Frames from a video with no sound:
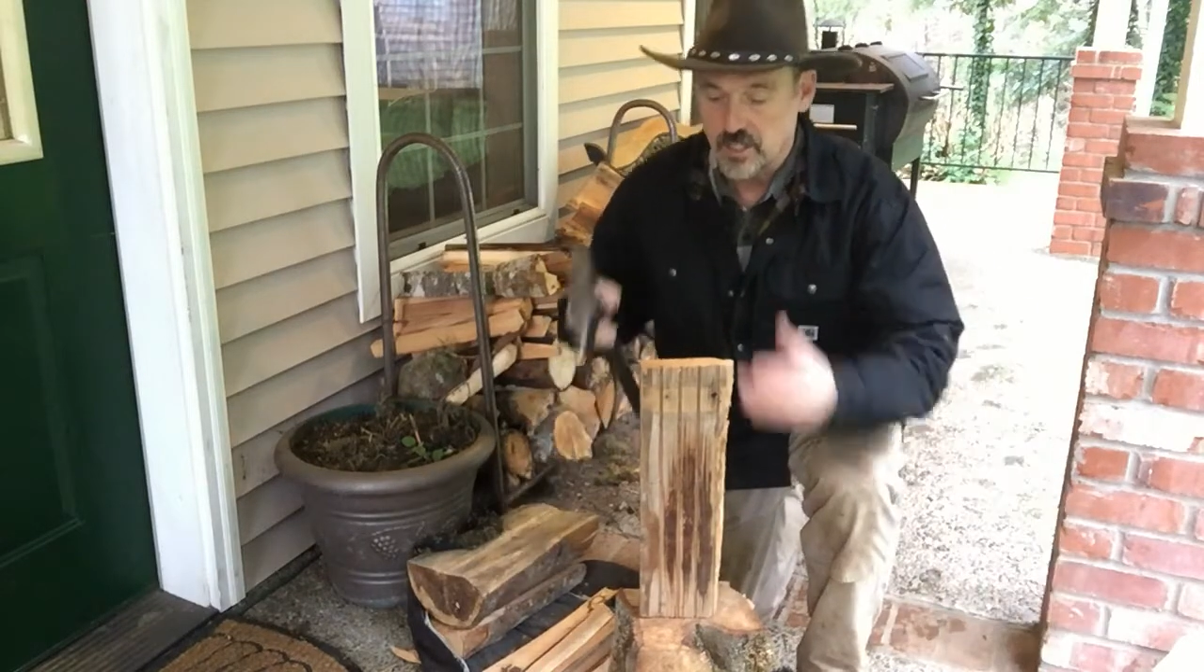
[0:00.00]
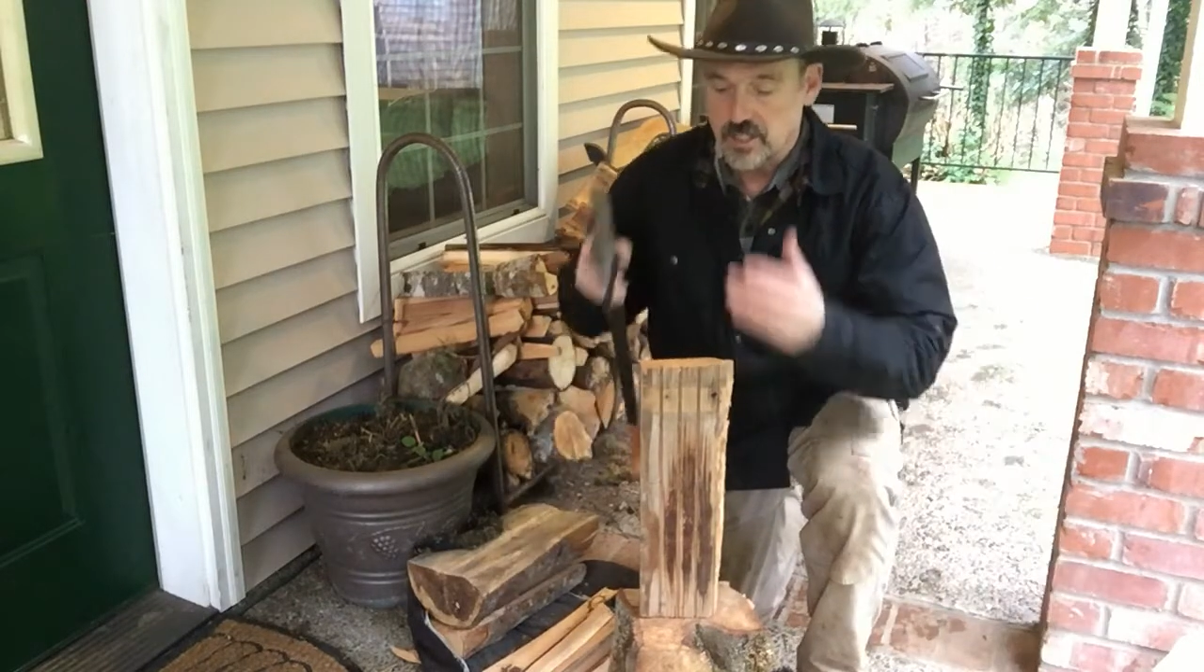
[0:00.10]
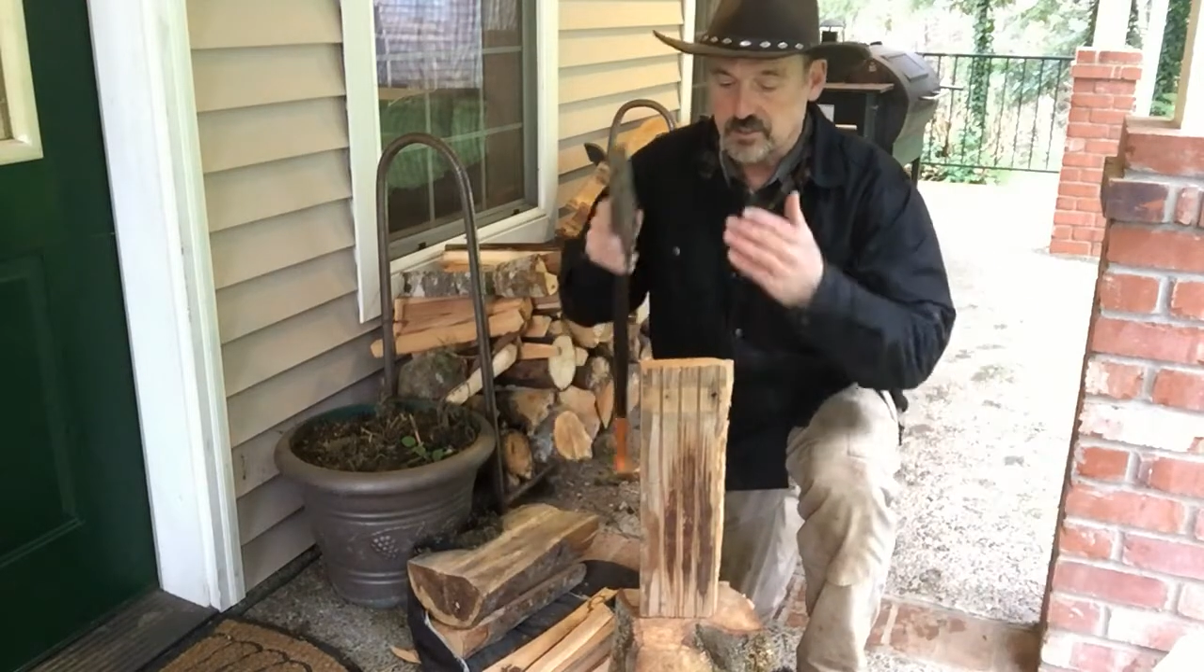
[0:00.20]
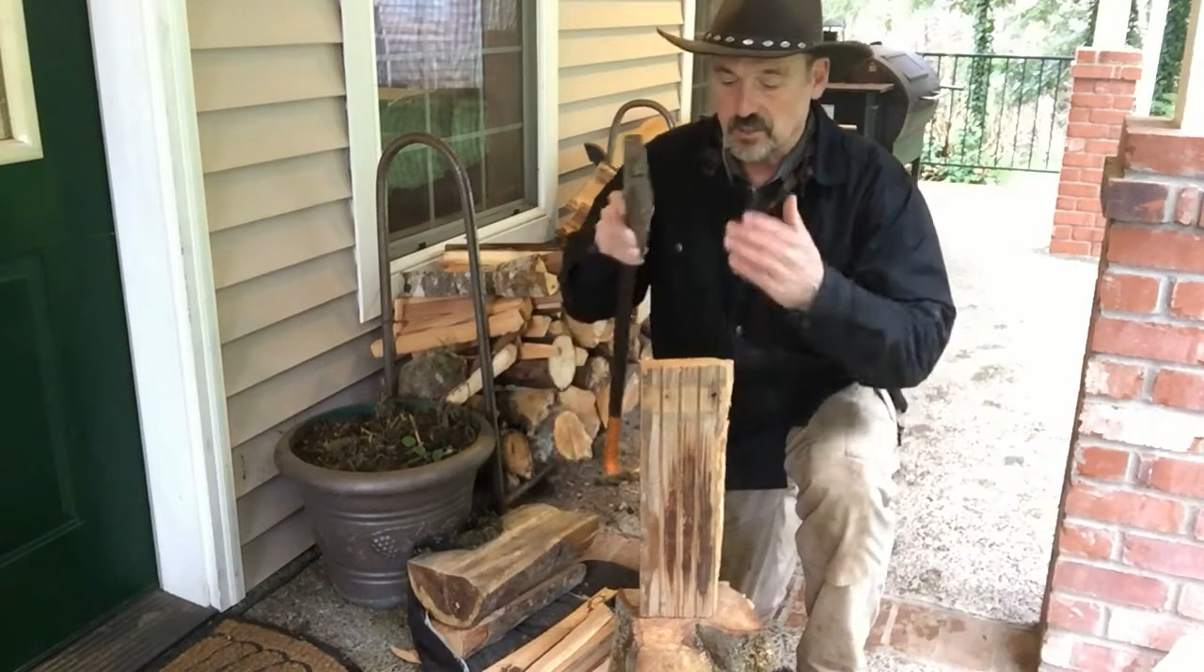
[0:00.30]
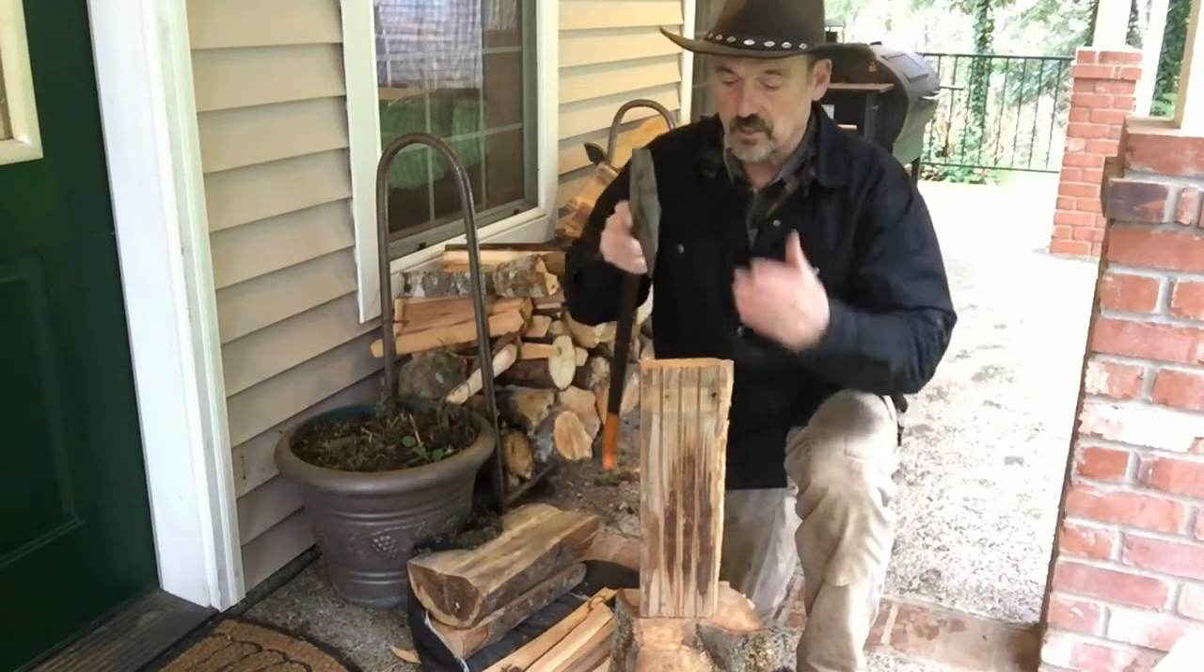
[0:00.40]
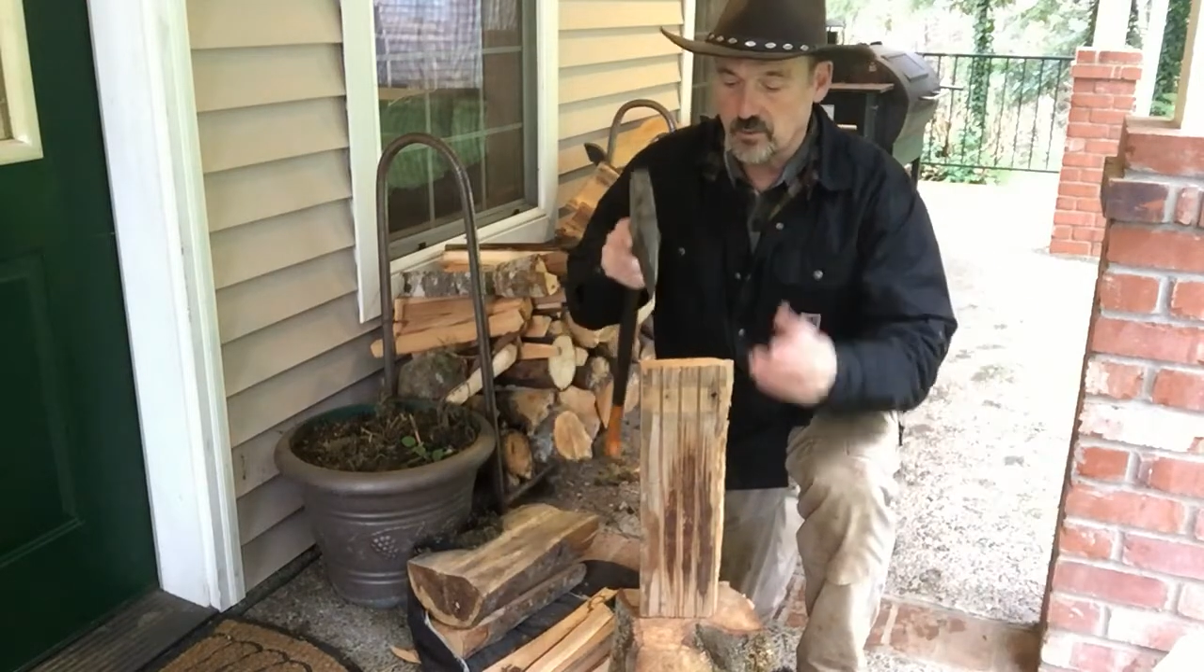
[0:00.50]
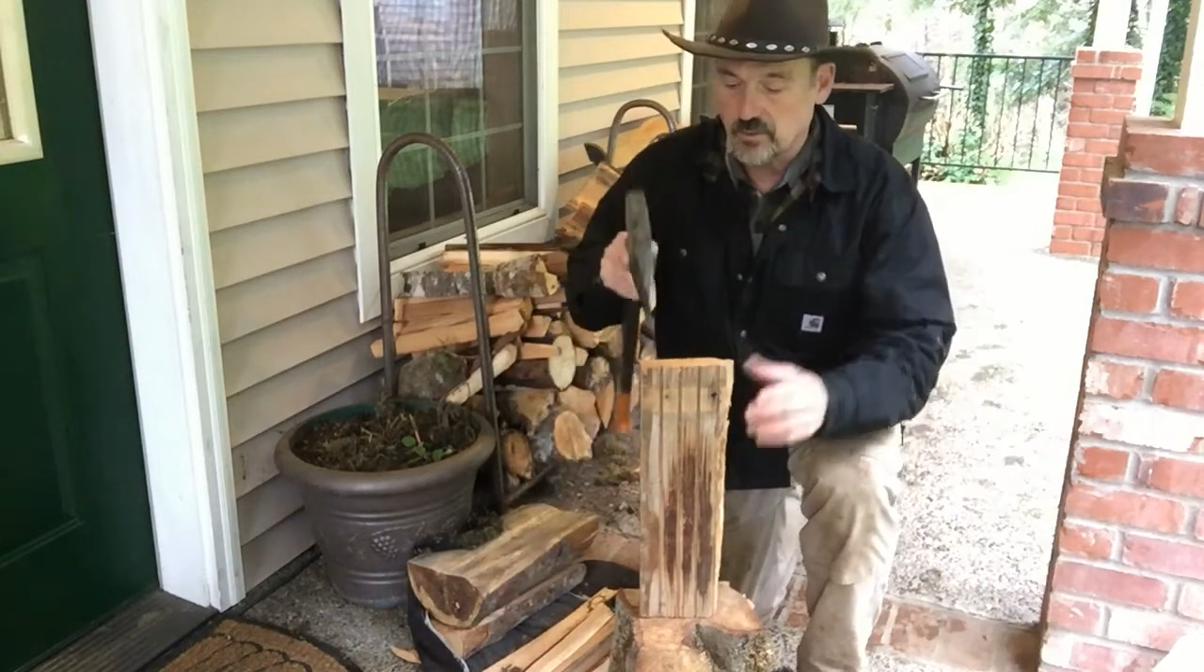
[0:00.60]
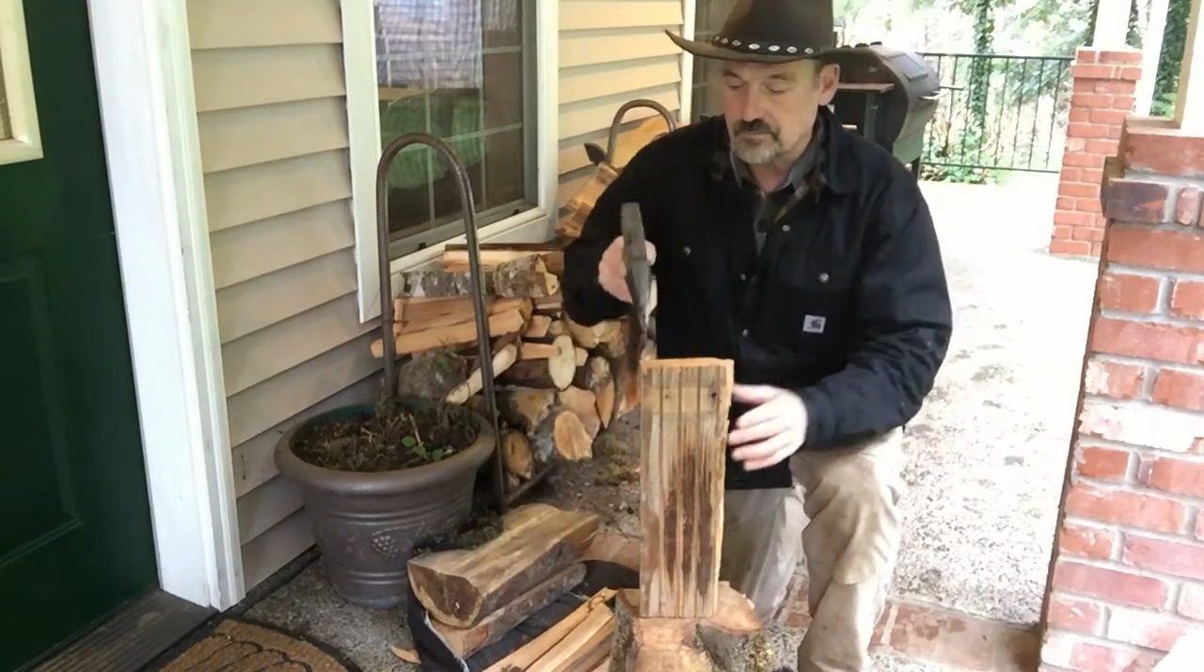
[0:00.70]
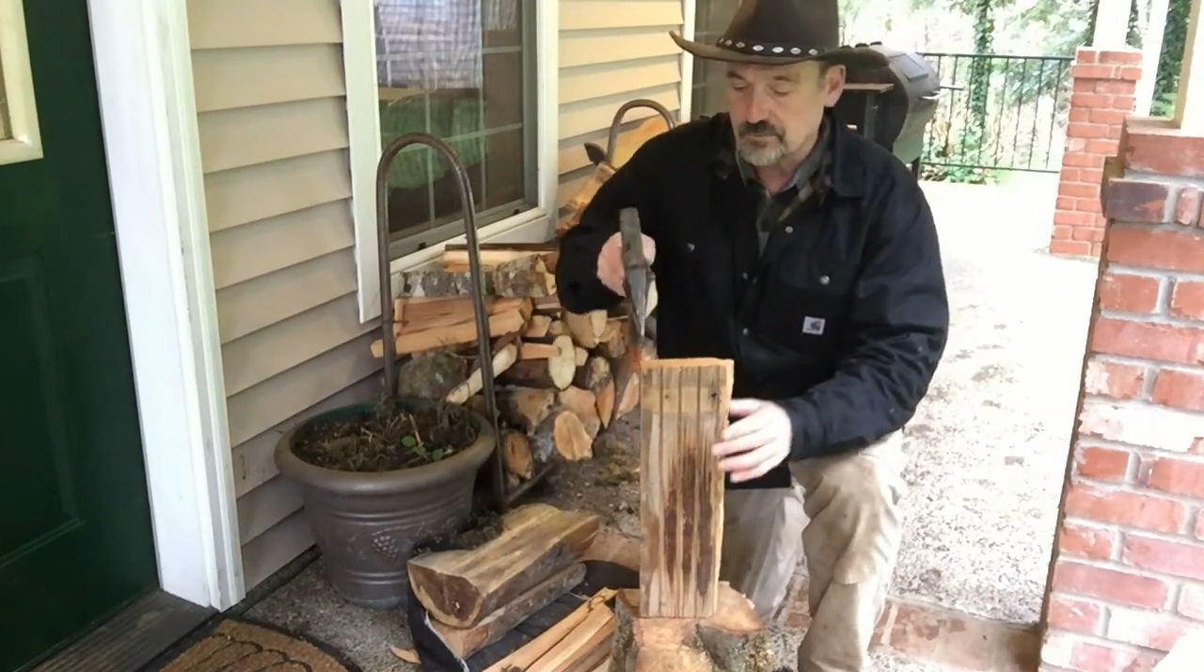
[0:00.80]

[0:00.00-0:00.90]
so